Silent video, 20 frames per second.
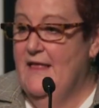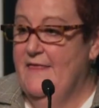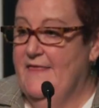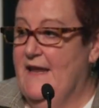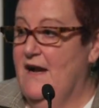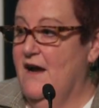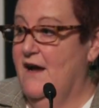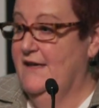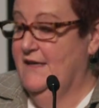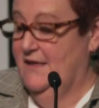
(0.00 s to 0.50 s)

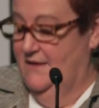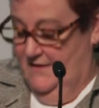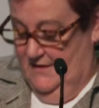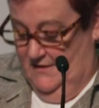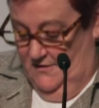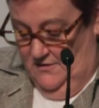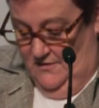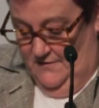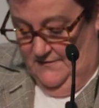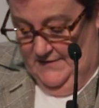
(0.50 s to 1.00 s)
that I can
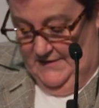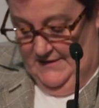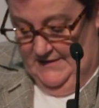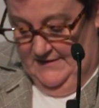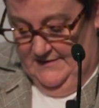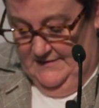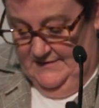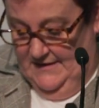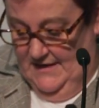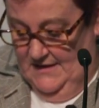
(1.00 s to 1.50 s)
think of in
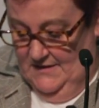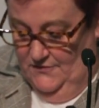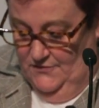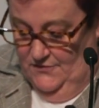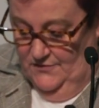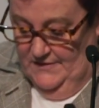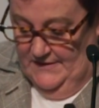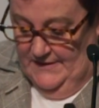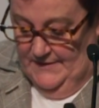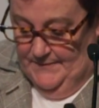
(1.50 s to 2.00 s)
this
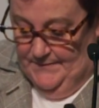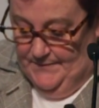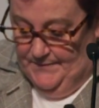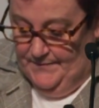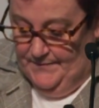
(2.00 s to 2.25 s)
country.